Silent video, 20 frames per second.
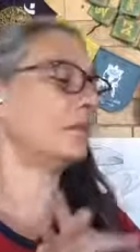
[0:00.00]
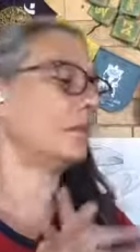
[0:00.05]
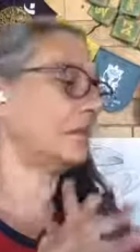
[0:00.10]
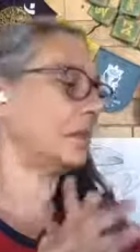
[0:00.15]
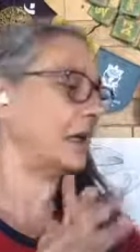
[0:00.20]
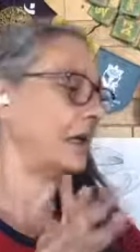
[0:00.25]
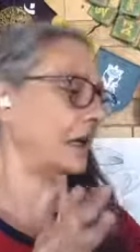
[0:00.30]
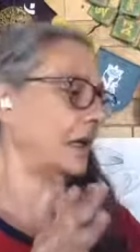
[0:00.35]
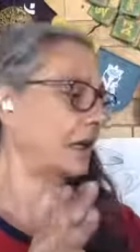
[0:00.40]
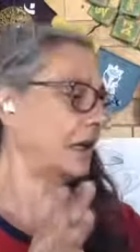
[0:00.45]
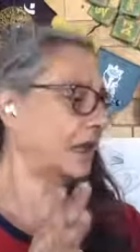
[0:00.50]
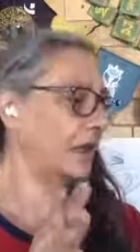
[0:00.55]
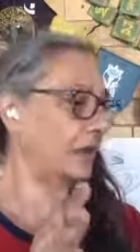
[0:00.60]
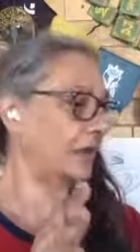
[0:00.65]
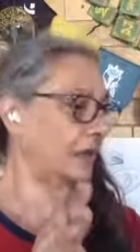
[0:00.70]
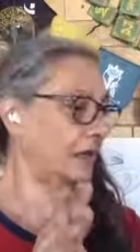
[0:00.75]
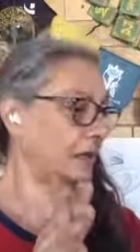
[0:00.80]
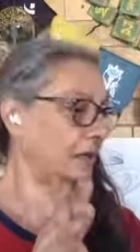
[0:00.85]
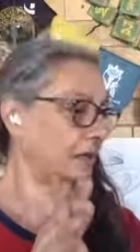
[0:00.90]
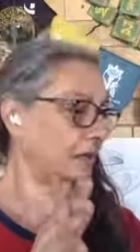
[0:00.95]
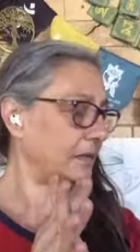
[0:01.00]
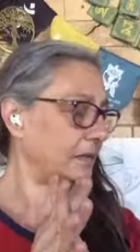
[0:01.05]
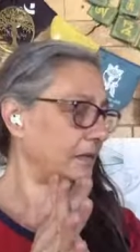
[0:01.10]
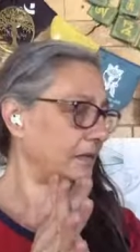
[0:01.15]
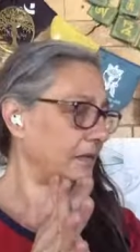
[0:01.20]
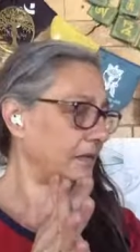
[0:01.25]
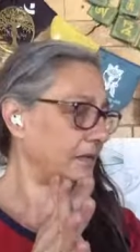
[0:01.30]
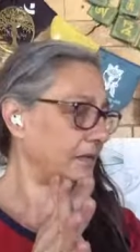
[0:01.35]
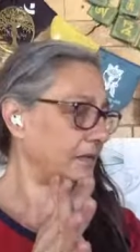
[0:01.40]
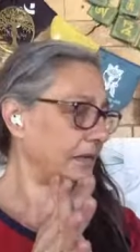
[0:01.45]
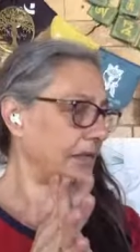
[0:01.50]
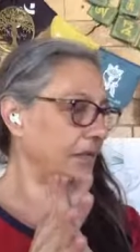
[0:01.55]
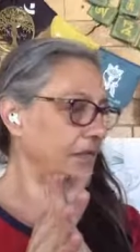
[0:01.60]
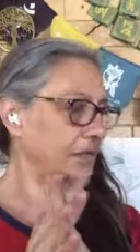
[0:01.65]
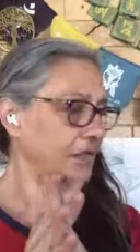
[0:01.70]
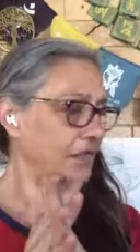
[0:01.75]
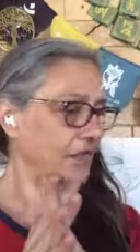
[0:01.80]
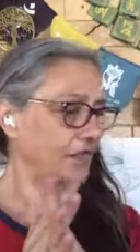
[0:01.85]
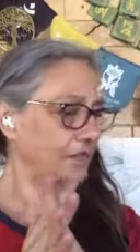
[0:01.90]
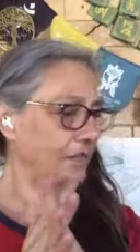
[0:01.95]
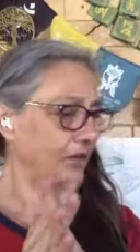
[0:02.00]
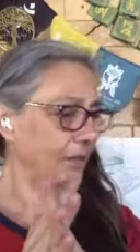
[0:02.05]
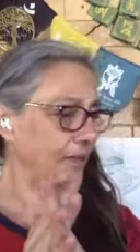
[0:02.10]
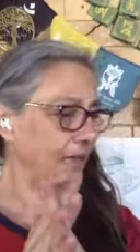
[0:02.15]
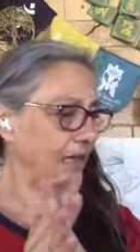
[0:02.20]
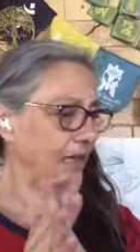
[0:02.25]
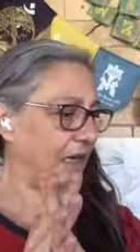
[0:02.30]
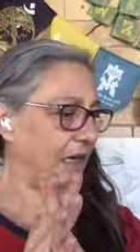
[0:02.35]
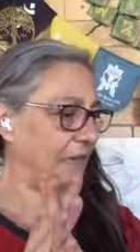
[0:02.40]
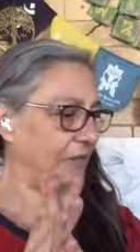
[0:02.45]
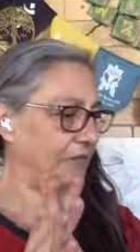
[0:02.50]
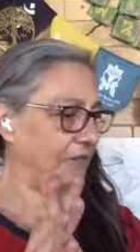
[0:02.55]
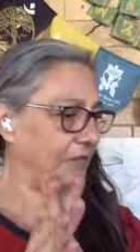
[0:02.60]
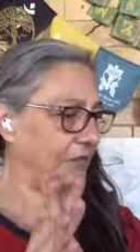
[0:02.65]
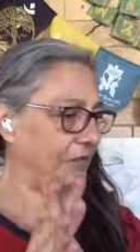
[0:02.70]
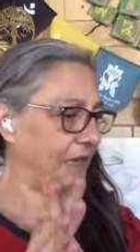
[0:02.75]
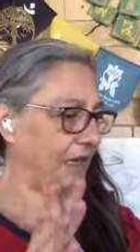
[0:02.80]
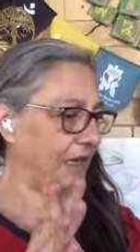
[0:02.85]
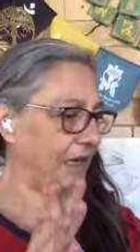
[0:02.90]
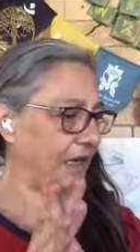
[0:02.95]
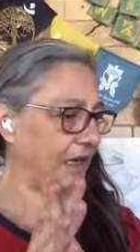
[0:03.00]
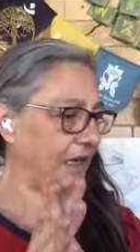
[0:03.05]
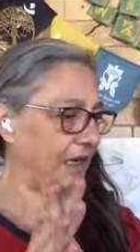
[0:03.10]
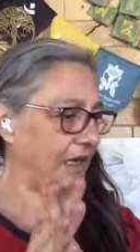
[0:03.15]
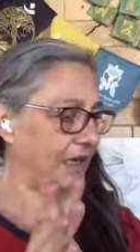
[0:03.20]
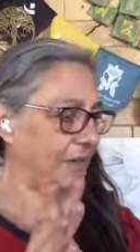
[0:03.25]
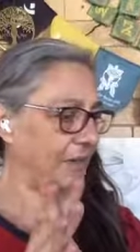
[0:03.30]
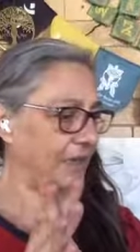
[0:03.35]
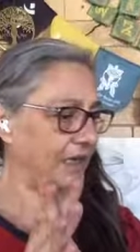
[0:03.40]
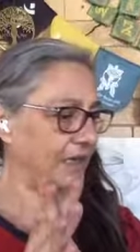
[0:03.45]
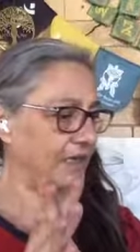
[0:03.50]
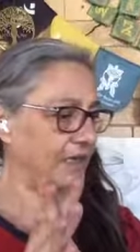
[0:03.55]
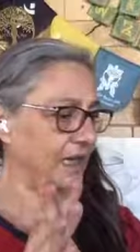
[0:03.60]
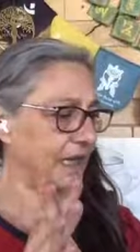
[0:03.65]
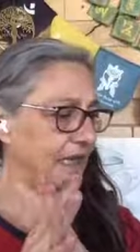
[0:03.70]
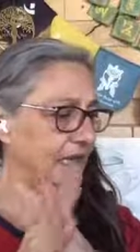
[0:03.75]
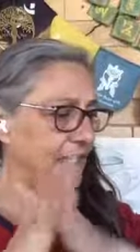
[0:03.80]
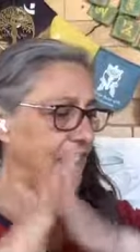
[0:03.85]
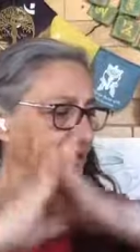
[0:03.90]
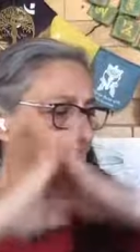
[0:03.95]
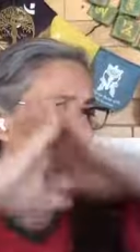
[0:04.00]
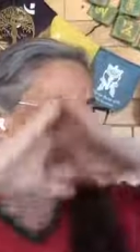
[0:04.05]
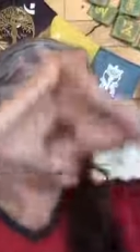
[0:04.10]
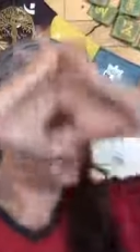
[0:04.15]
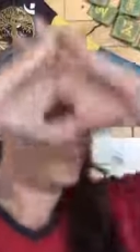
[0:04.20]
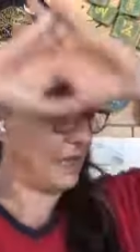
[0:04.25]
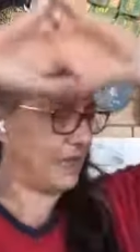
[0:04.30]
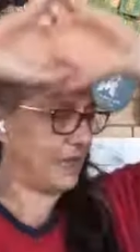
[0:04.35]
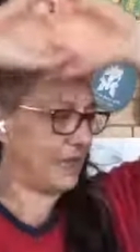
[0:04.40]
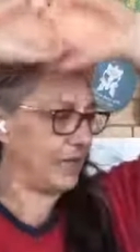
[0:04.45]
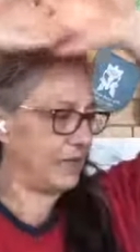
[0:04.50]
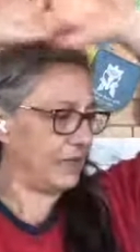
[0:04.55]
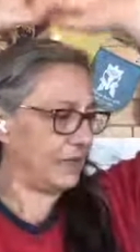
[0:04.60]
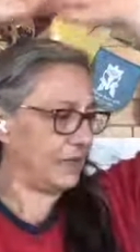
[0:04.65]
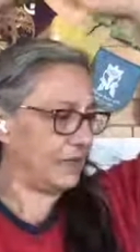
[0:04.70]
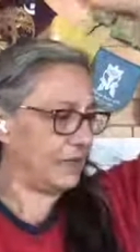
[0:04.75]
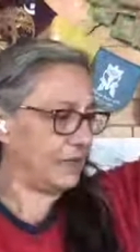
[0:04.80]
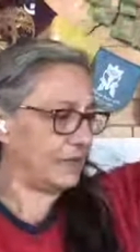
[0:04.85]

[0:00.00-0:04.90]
okay, big shift happening now. I'm just feeling everybody's energy coming in.